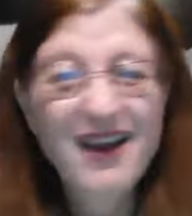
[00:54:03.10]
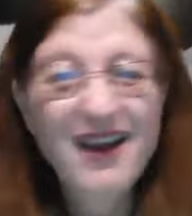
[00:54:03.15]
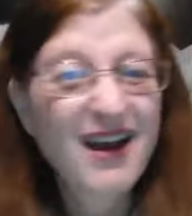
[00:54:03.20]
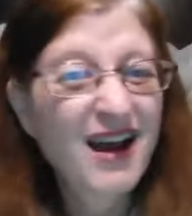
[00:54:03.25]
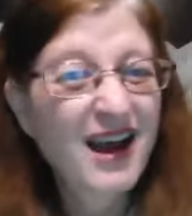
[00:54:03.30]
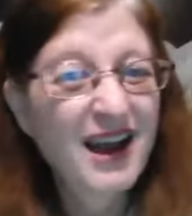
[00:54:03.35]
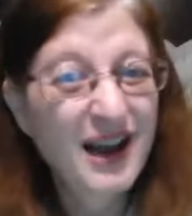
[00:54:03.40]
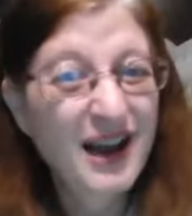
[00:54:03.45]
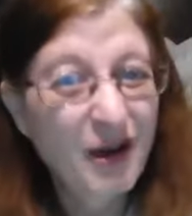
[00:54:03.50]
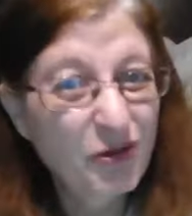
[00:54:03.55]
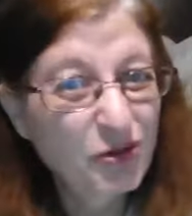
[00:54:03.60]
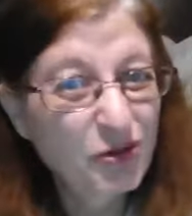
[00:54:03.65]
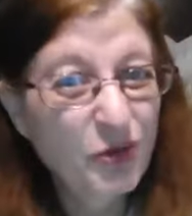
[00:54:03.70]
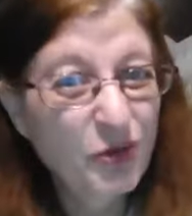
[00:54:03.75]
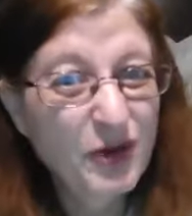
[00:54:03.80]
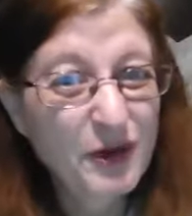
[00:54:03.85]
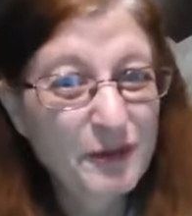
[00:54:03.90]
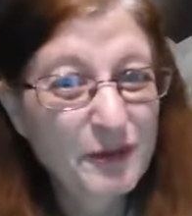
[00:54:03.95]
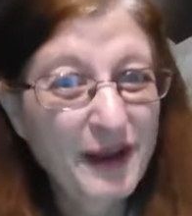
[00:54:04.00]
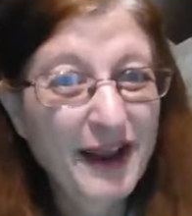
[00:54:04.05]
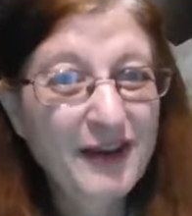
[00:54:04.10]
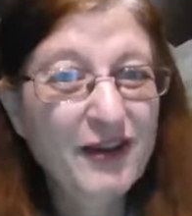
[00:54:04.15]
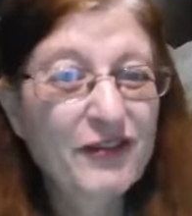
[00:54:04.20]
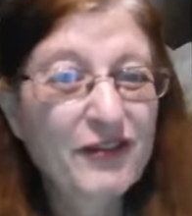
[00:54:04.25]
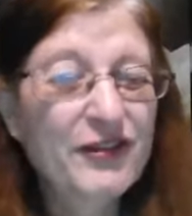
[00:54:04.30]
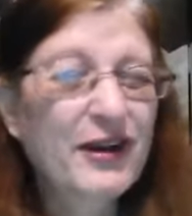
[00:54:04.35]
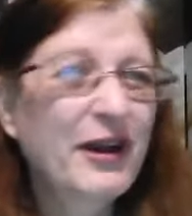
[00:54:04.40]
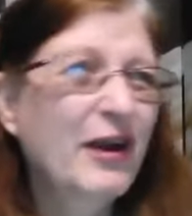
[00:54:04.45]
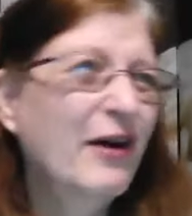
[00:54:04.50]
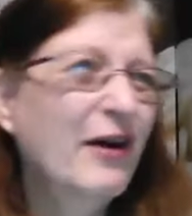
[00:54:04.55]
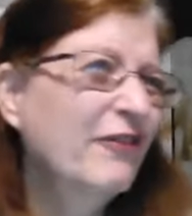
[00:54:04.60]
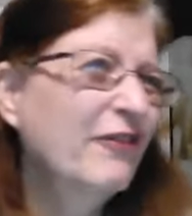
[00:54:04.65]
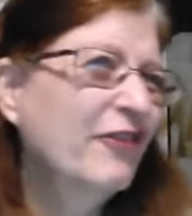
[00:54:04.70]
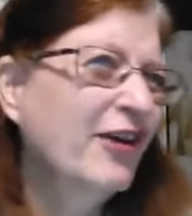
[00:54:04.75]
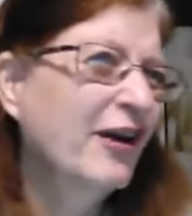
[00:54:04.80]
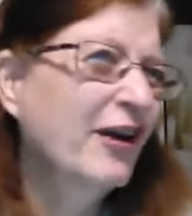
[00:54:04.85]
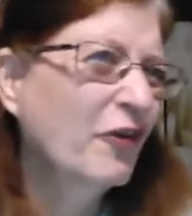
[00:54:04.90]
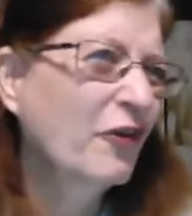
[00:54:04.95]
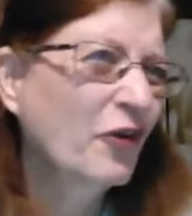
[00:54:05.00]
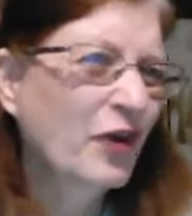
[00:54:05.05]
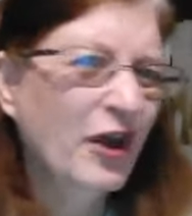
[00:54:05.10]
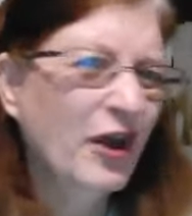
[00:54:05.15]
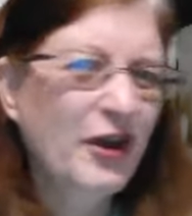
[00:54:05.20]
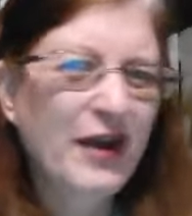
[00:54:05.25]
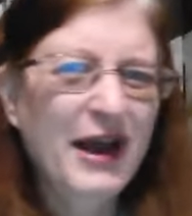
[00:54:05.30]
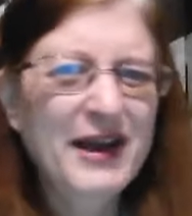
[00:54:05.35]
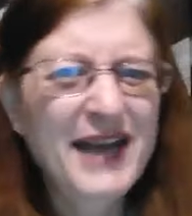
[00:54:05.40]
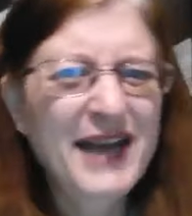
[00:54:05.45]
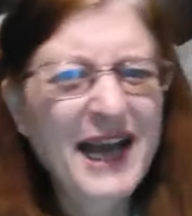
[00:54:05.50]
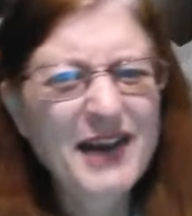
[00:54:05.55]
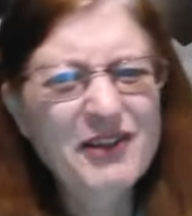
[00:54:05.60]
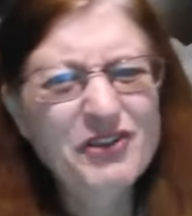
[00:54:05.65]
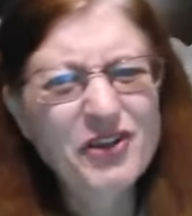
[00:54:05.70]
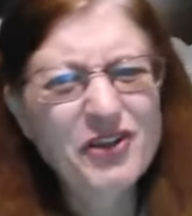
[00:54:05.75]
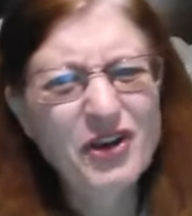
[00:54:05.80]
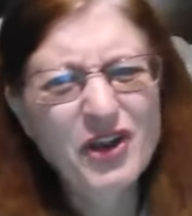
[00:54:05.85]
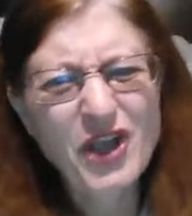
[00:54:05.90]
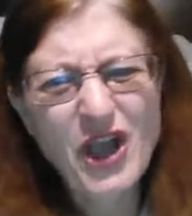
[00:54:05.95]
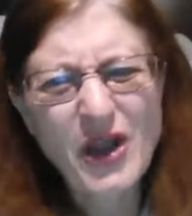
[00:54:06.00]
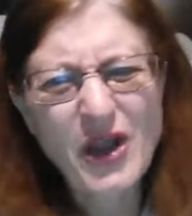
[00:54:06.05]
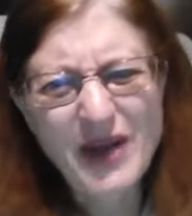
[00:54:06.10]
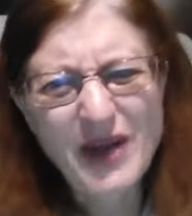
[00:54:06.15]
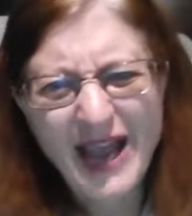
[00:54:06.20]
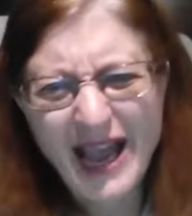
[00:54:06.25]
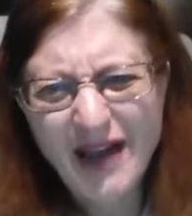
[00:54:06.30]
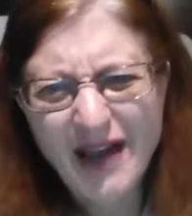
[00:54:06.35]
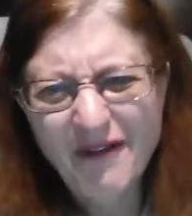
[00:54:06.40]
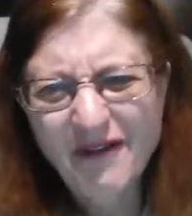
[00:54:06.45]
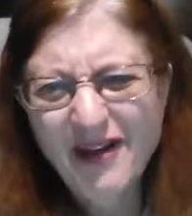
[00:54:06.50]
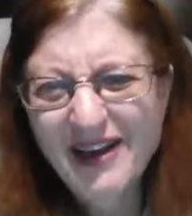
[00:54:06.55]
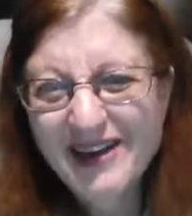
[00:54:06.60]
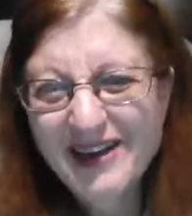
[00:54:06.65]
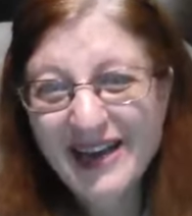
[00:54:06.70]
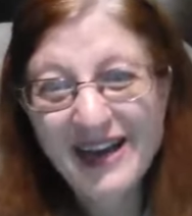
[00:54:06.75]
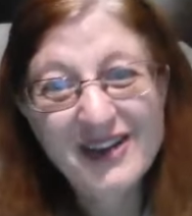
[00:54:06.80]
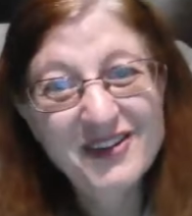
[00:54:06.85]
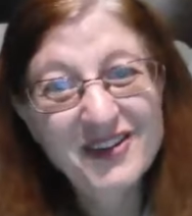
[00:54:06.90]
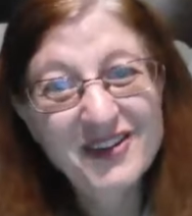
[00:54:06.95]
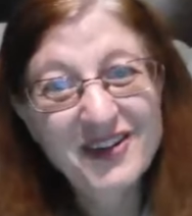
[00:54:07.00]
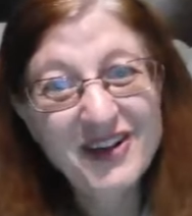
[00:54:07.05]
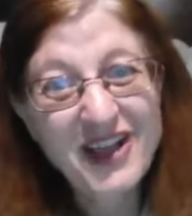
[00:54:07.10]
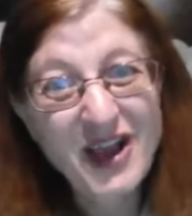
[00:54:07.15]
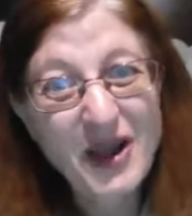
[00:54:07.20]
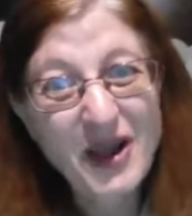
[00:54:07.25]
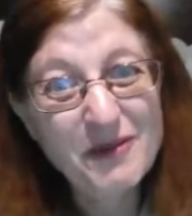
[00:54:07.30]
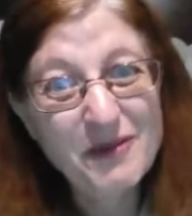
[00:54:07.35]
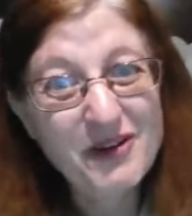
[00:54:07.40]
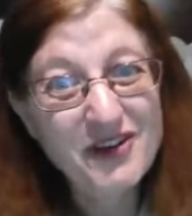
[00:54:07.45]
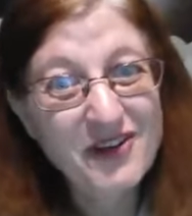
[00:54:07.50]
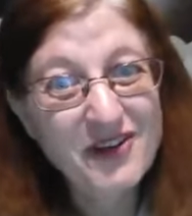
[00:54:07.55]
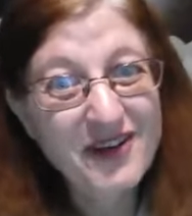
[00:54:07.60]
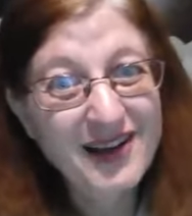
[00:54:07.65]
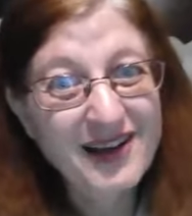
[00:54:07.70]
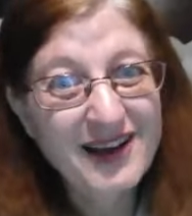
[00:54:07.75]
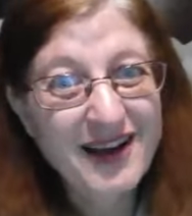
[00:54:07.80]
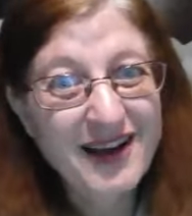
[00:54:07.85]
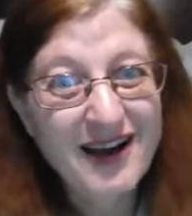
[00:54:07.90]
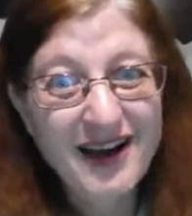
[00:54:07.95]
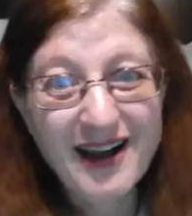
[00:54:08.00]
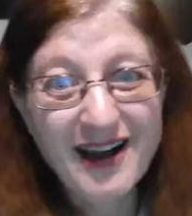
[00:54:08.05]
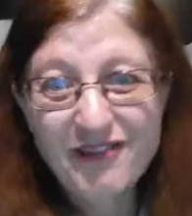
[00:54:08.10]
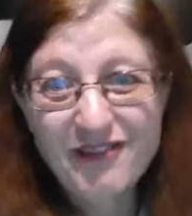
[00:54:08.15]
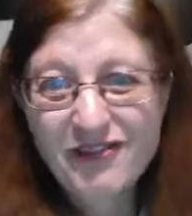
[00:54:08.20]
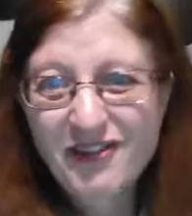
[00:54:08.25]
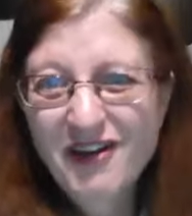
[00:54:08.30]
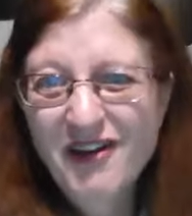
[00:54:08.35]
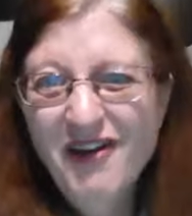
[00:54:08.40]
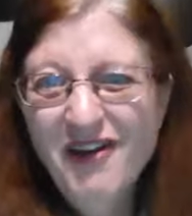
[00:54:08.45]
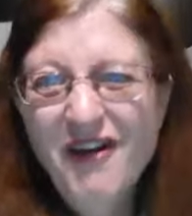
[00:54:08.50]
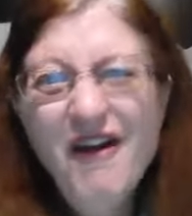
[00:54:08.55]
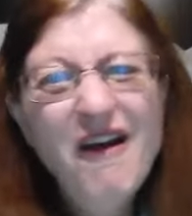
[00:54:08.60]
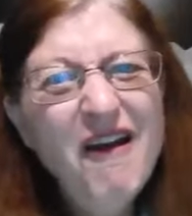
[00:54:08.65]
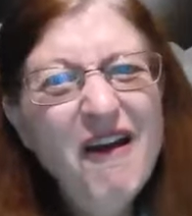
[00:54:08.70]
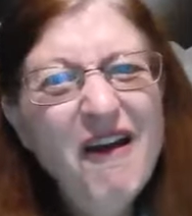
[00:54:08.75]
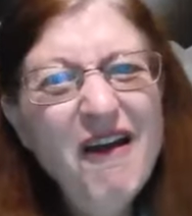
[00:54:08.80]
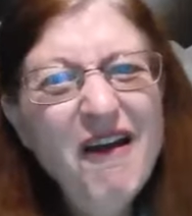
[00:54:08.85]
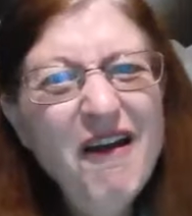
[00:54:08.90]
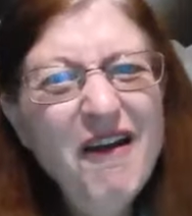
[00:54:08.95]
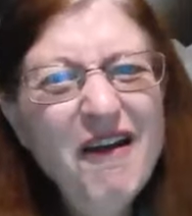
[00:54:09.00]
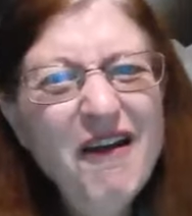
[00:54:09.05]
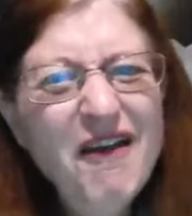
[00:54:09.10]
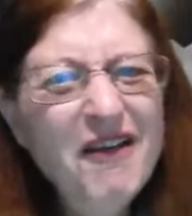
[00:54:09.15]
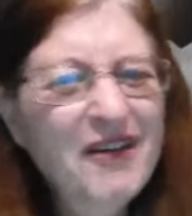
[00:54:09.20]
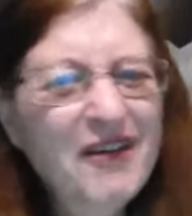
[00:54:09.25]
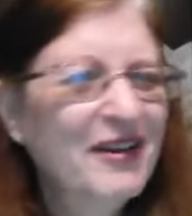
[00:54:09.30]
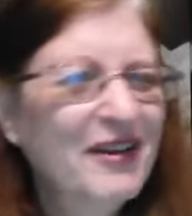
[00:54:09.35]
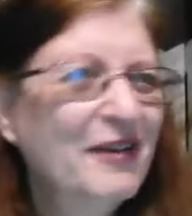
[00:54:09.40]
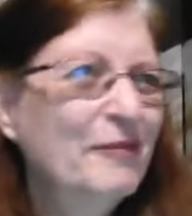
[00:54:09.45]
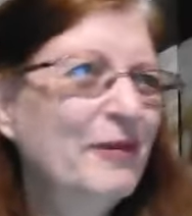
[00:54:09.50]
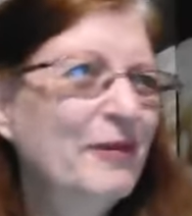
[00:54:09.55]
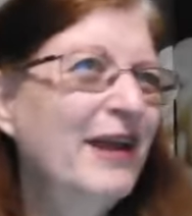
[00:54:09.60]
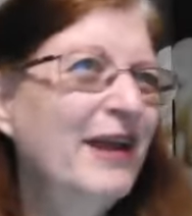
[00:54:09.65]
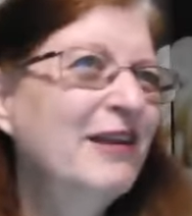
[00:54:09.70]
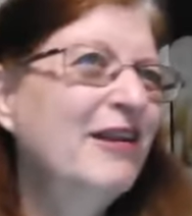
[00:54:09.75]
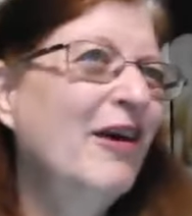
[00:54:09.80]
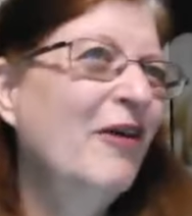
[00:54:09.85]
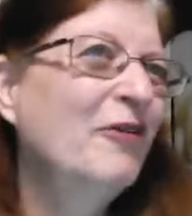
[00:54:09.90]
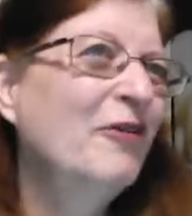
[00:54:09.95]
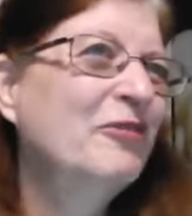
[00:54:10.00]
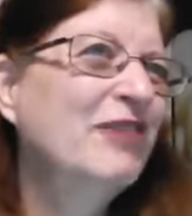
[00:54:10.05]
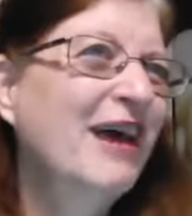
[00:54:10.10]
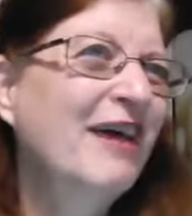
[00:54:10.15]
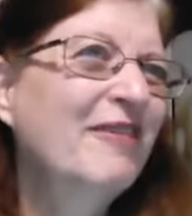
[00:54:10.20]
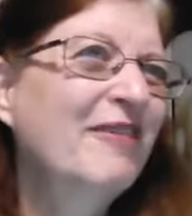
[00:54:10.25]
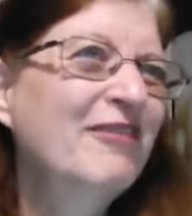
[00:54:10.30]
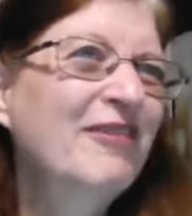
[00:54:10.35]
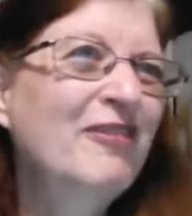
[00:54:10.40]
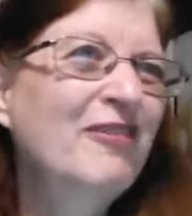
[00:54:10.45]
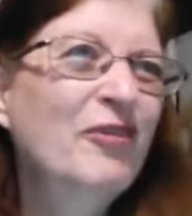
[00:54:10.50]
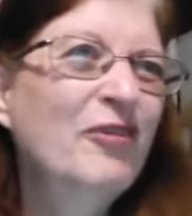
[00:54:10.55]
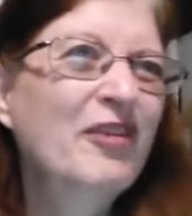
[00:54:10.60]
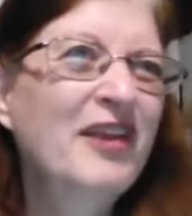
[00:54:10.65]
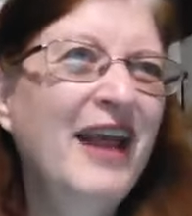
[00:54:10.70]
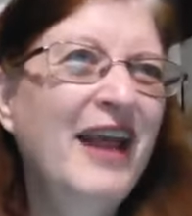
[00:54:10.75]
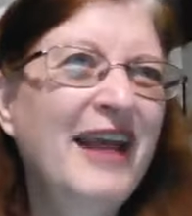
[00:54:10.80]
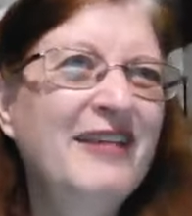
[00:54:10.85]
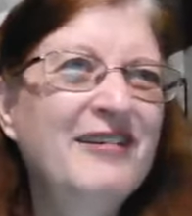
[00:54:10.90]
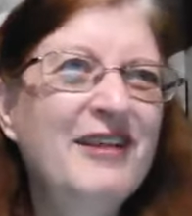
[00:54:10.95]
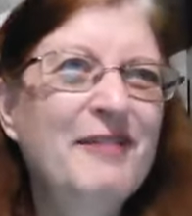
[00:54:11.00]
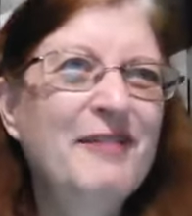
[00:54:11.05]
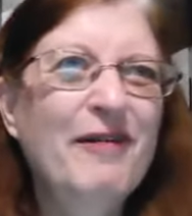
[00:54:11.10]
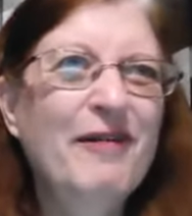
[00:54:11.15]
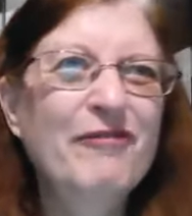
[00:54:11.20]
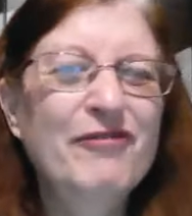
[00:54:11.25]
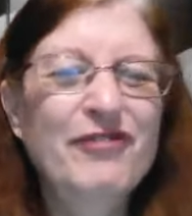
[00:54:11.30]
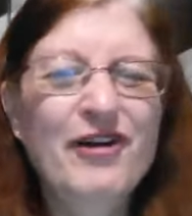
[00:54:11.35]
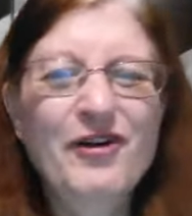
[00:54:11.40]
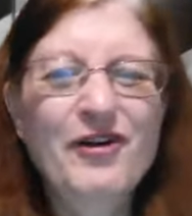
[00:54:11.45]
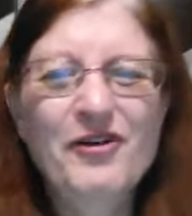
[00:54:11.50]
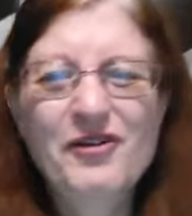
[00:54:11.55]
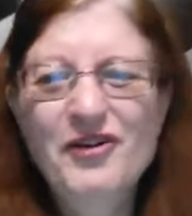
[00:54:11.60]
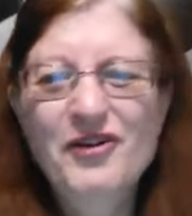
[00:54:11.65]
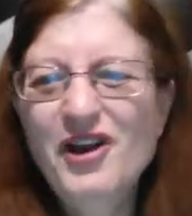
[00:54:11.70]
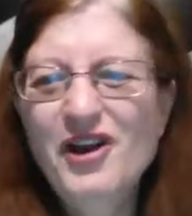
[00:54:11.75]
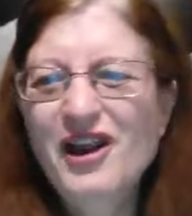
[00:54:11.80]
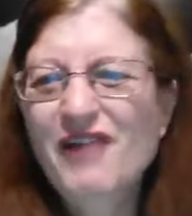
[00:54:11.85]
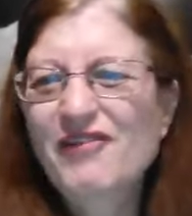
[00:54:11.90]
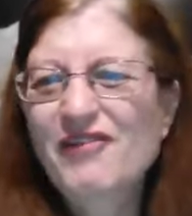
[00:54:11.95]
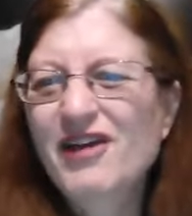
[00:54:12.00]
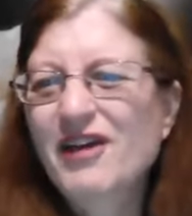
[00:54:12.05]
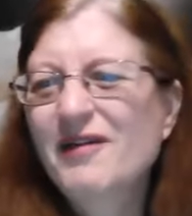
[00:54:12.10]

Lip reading: and I was yawning me head off, and I go, I think I've got to go now. Nana's got to go now. Nana's got to go home and do our live. Playing Plain dolls' houses with an 18-month-old. Love it.